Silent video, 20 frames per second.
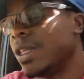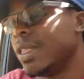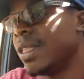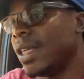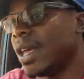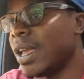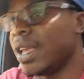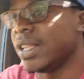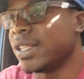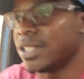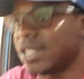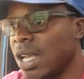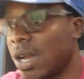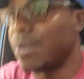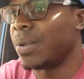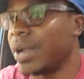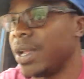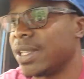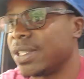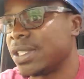There are easier
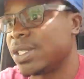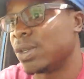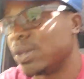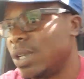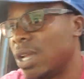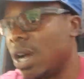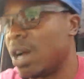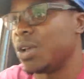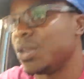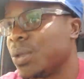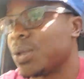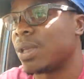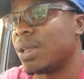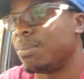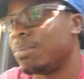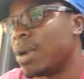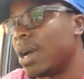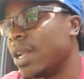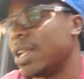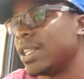ways on how you can
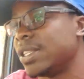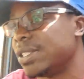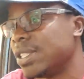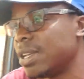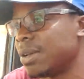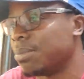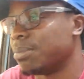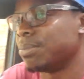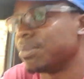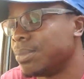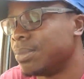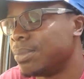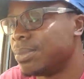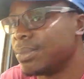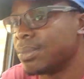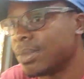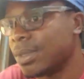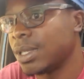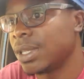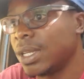manage them.
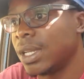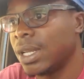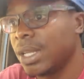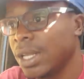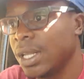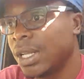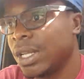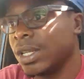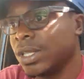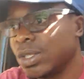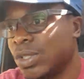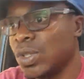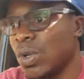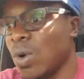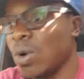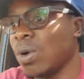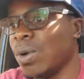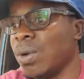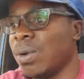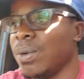
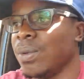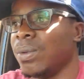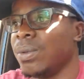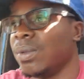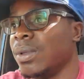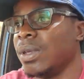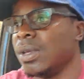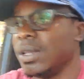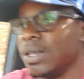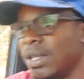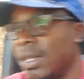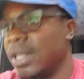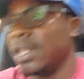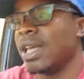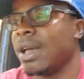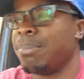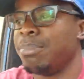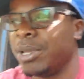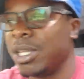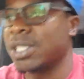So there
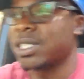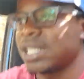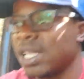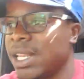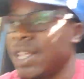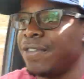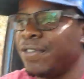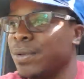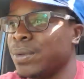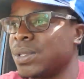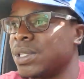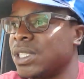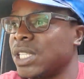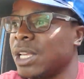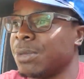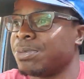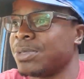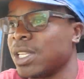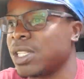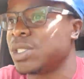are basically a few
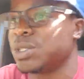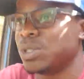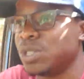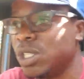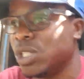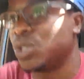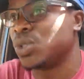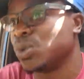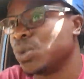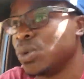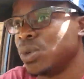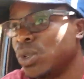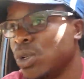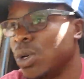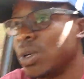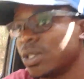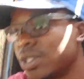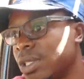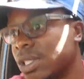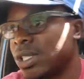steps that you need to
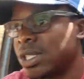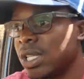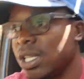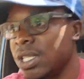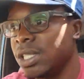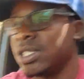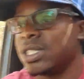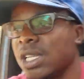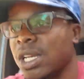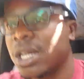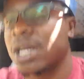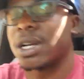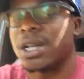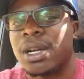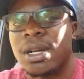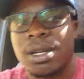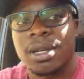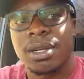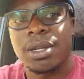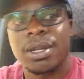note and take.
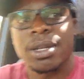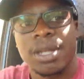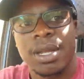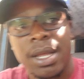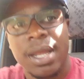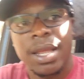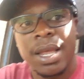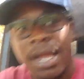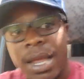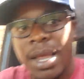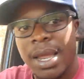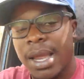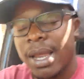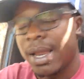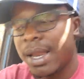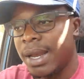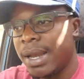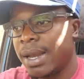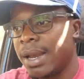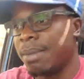
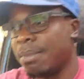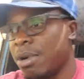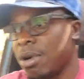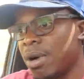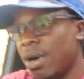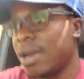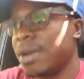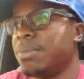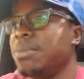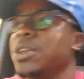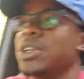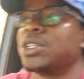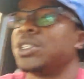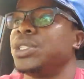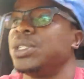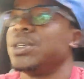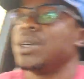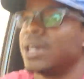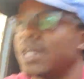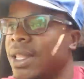Number one, make
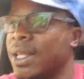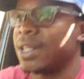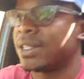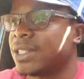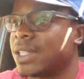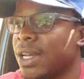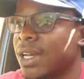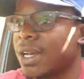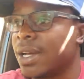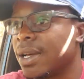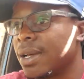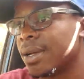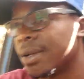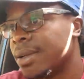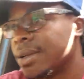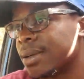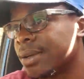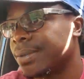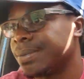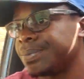sure that
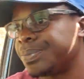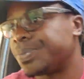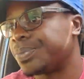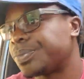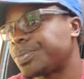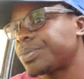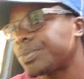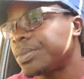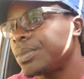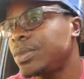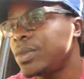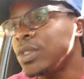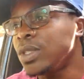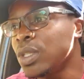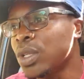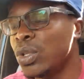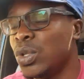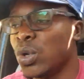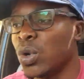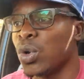
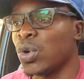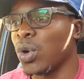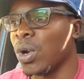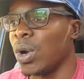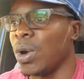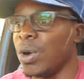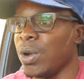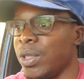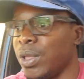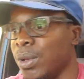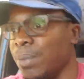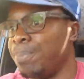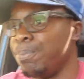you grow your